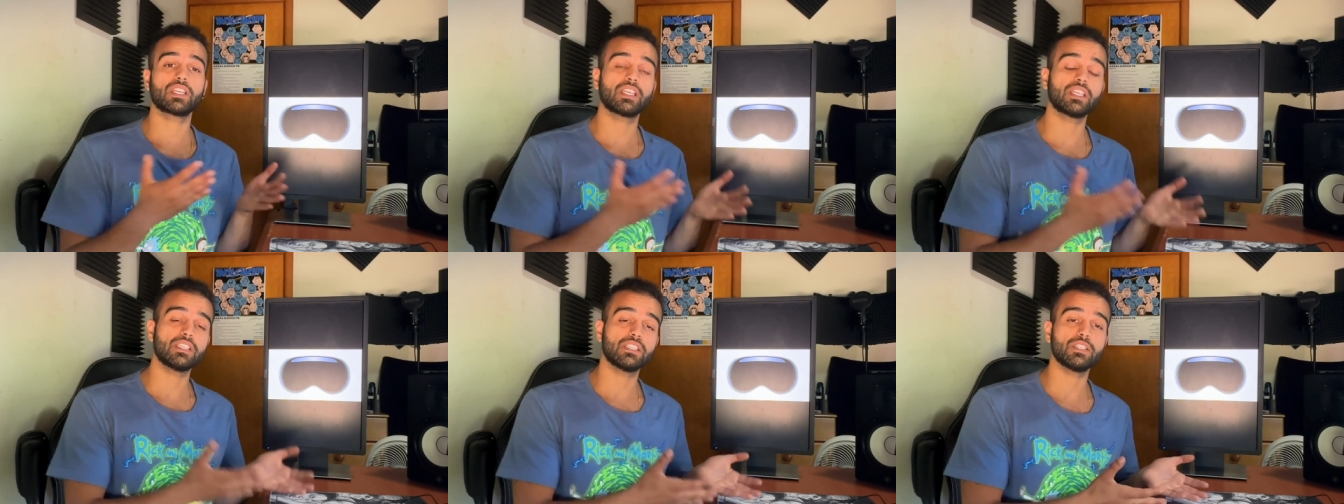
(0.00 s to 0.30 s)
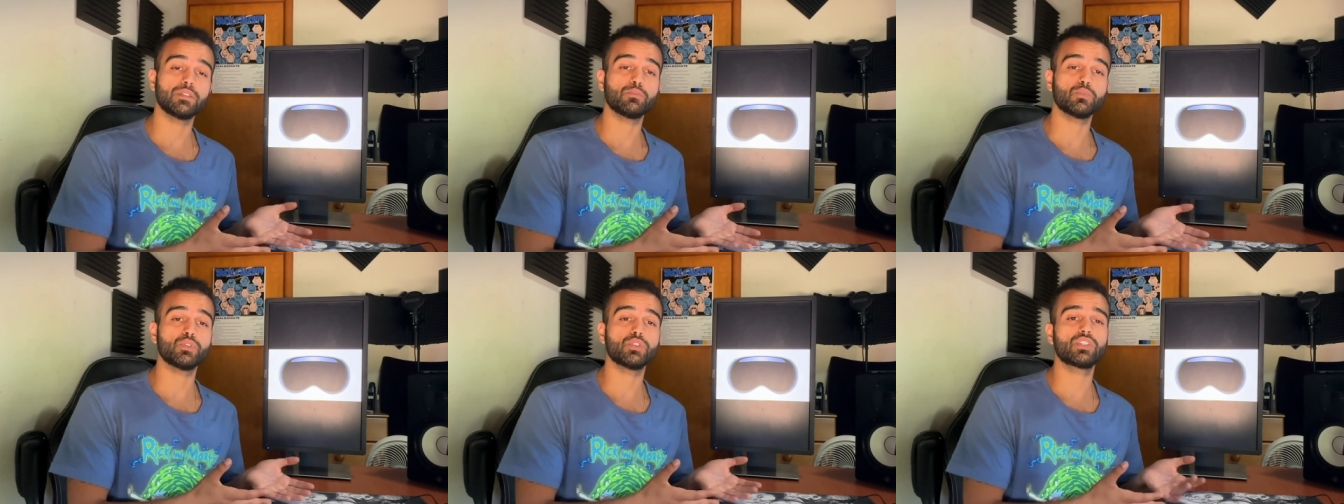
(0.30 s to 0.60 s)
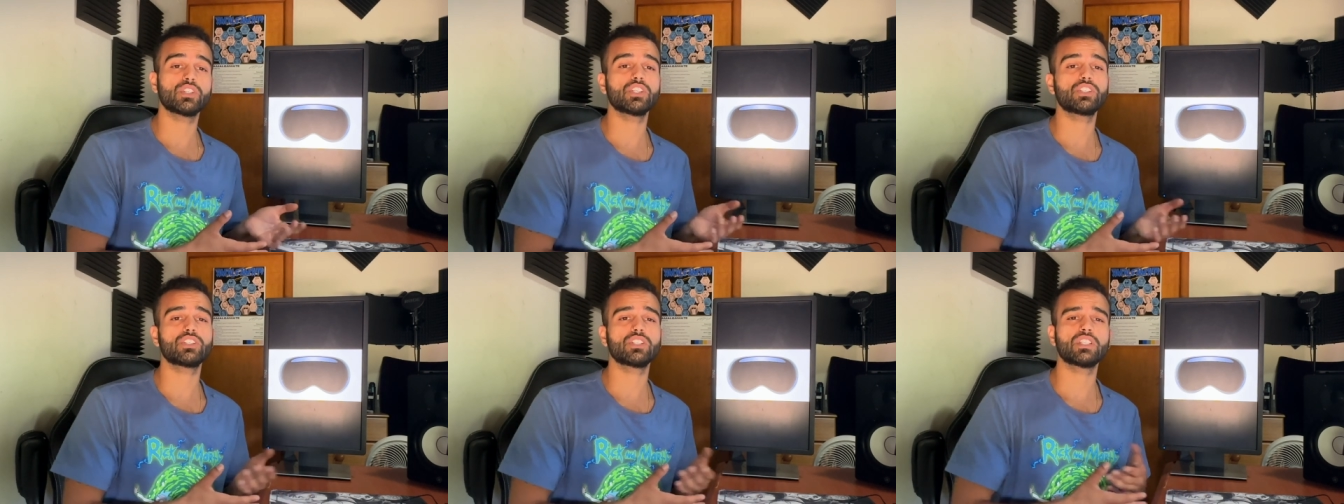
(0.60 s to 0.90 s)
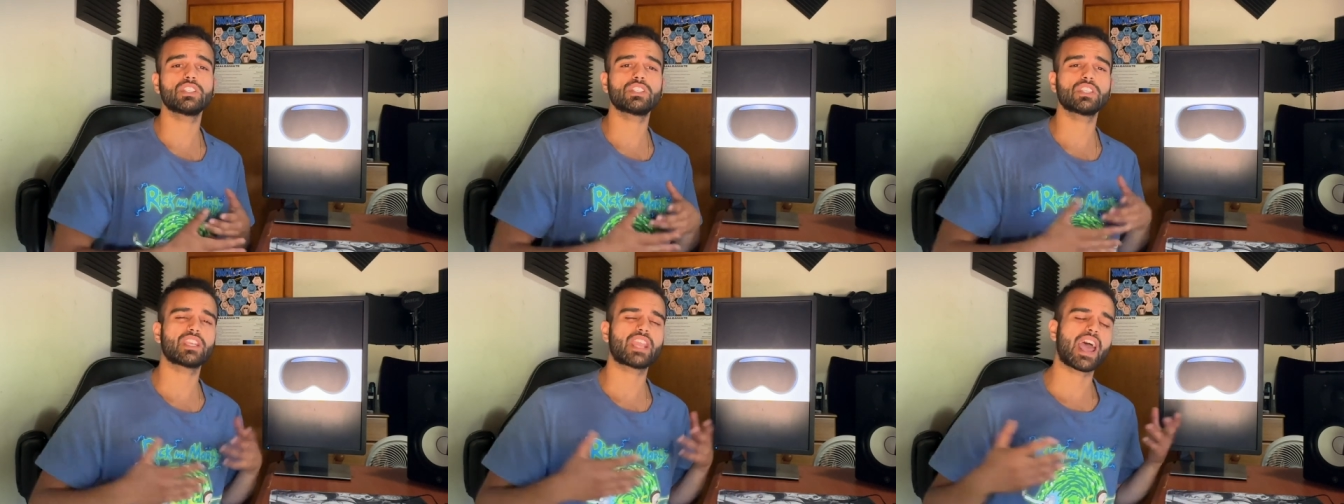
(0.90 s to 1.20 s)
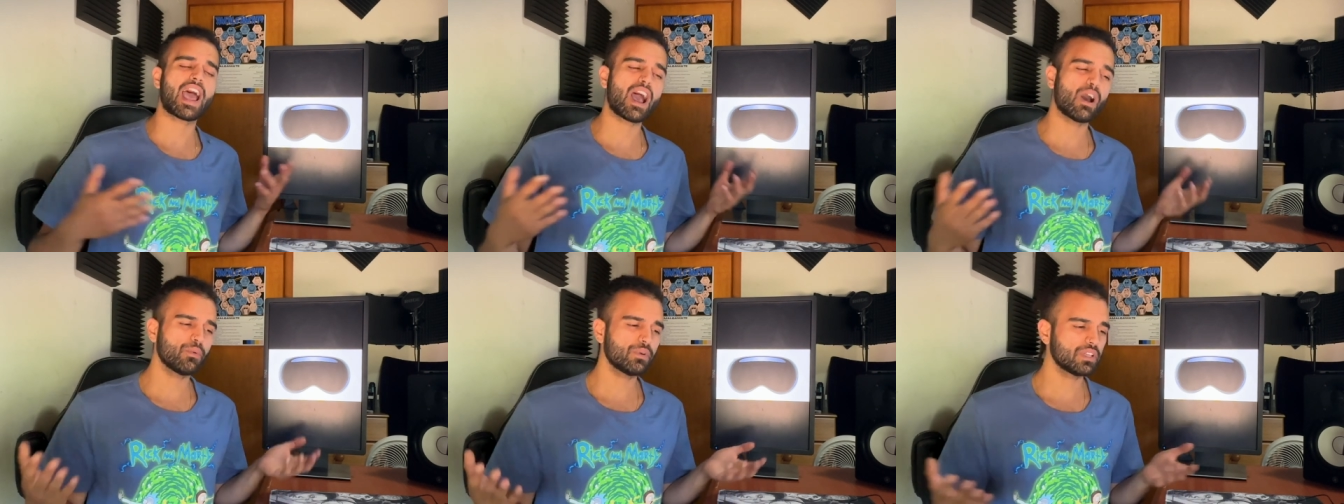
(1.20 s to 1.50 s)
indie musicians and
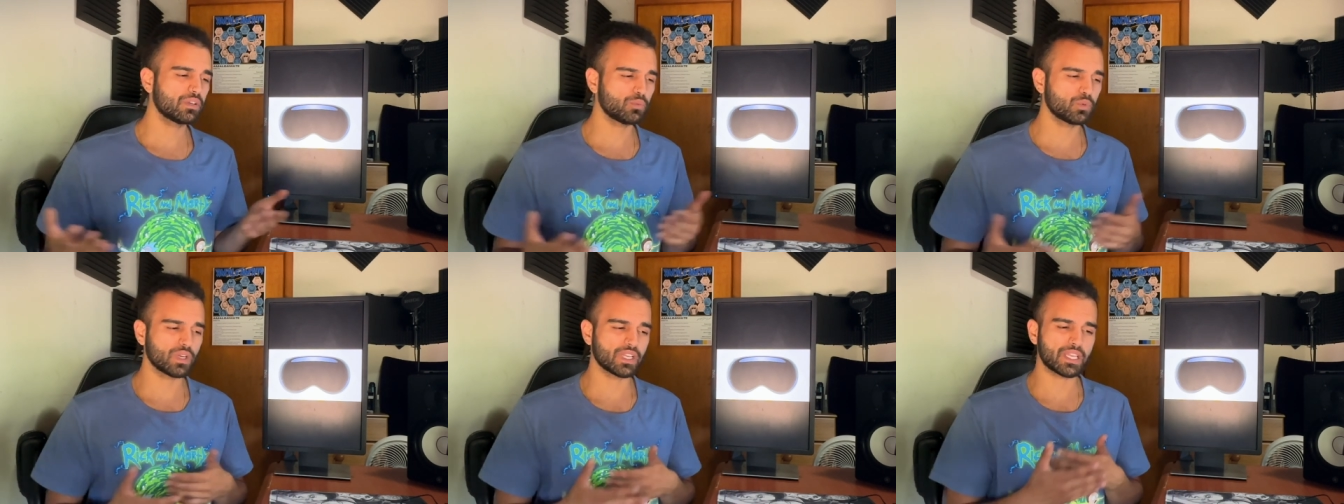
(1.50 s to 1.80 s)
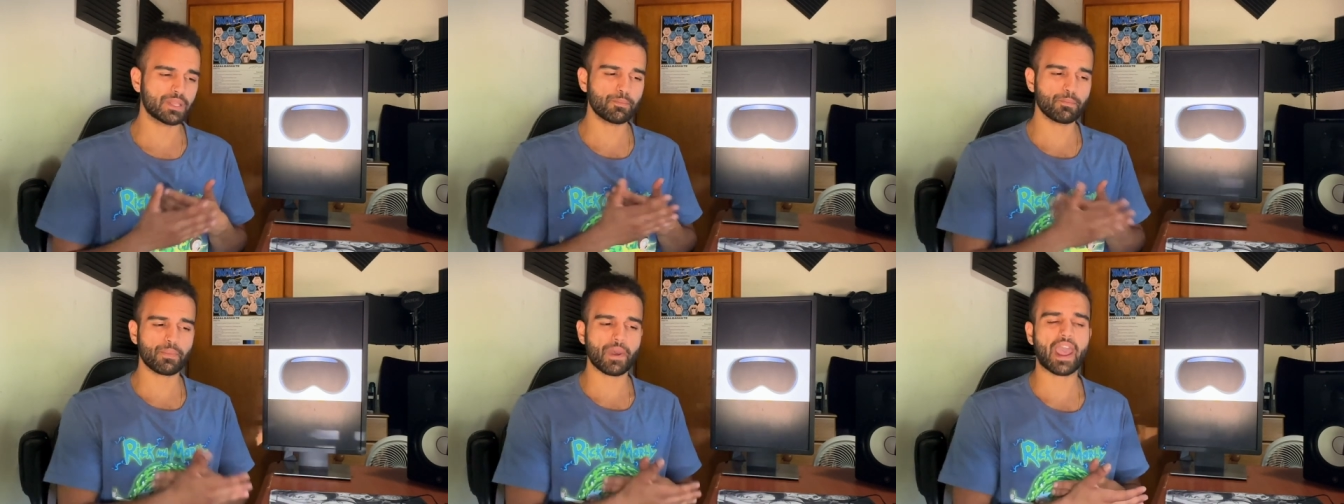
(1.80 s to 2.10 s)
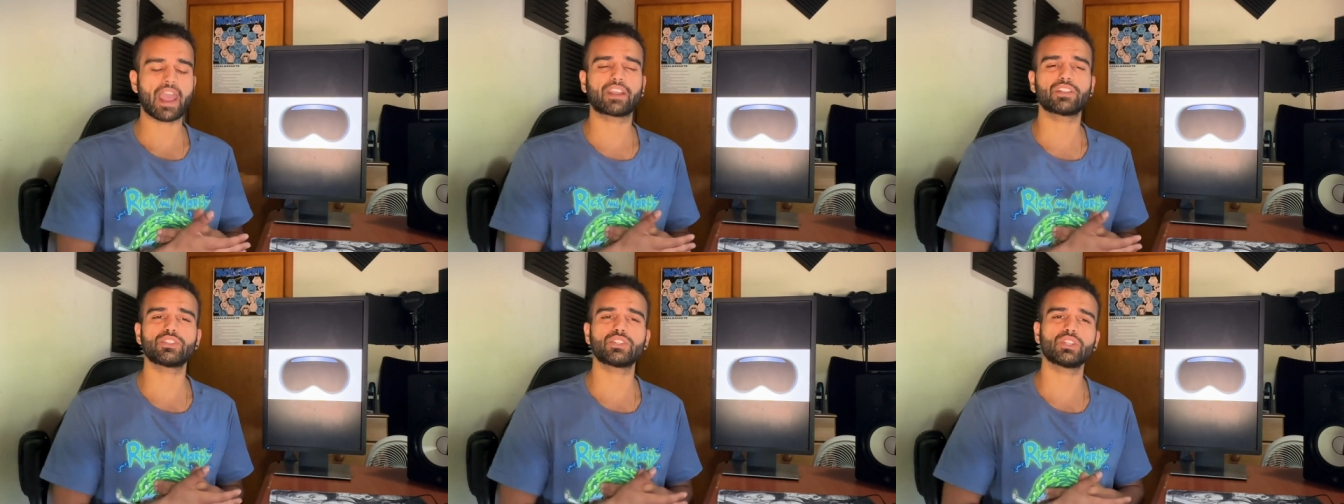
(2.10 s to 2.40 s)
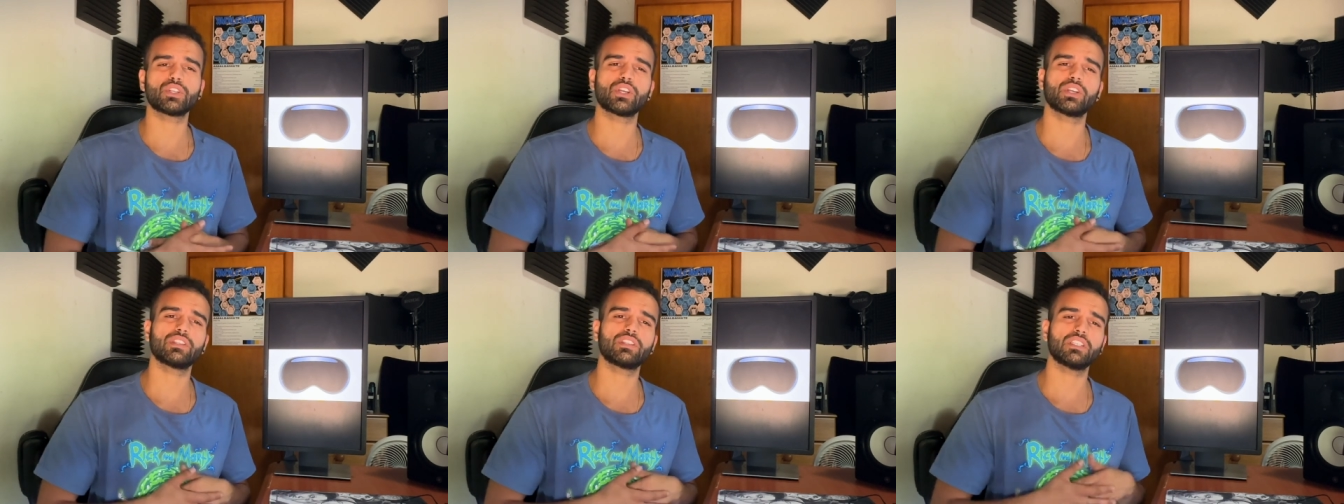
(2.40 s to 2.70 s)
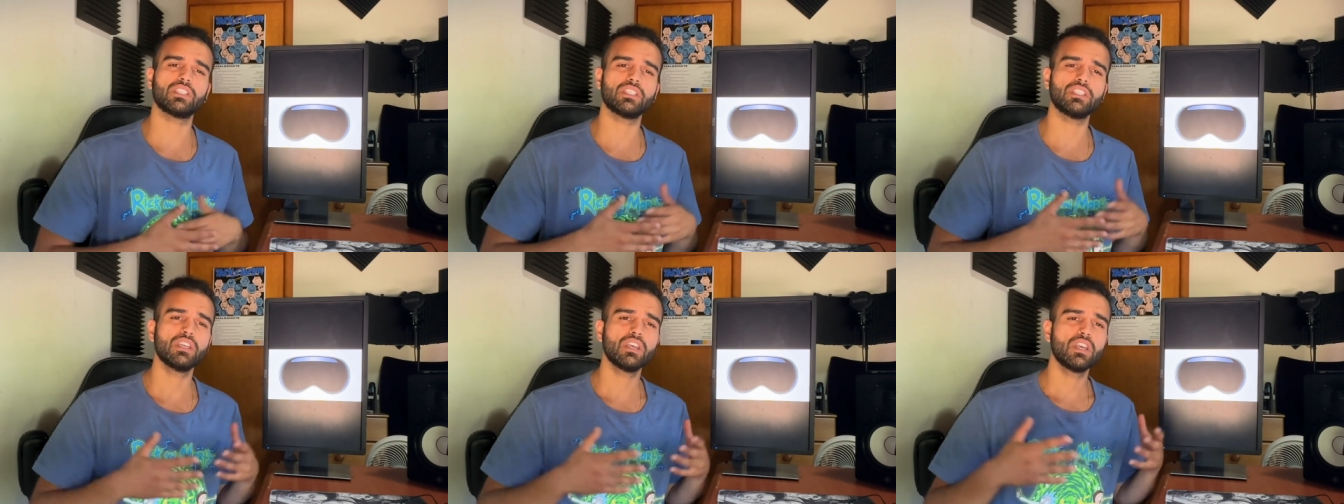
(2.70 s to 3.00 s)
how it will impact, you know,
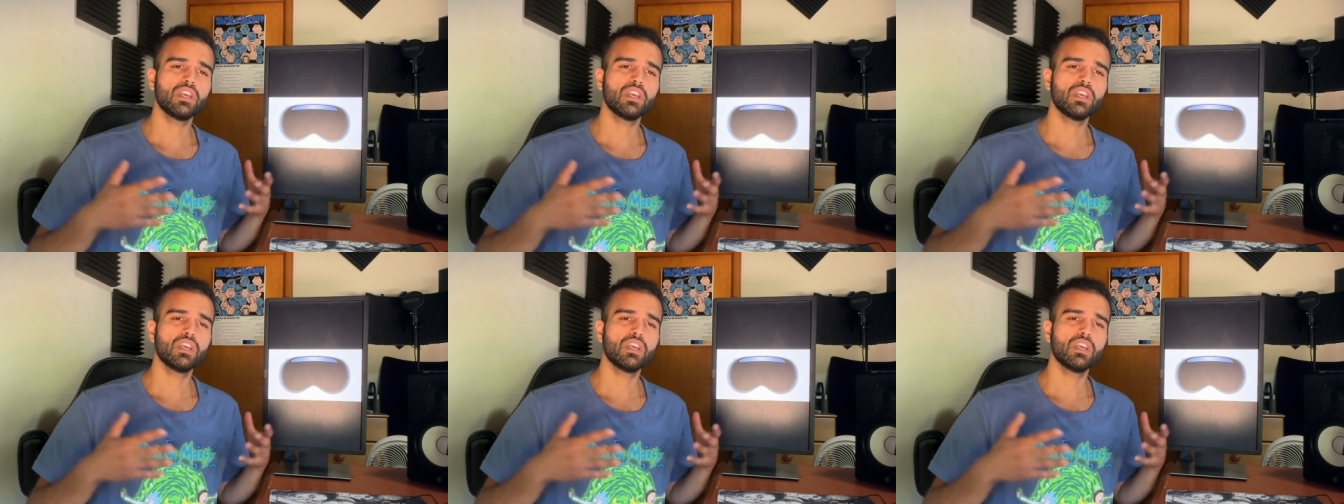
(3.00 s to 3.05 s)
the